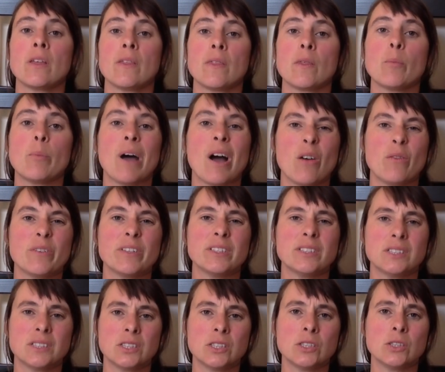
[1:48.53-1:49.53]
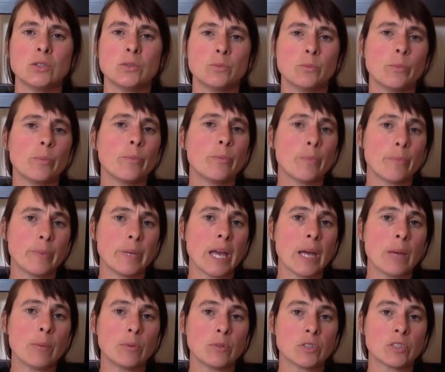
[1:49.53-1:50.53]
the pelvis to be
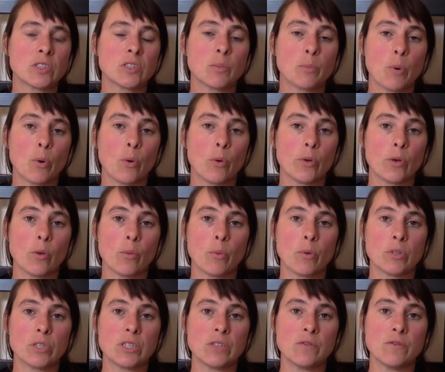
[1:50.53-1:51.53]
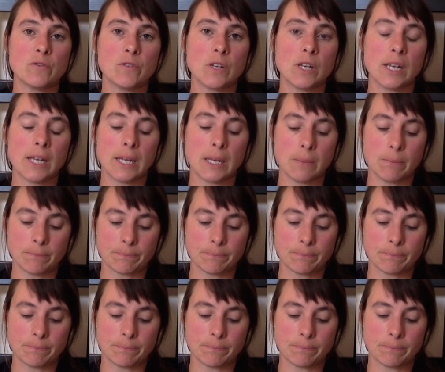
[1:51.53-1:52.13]
able to support your body fully.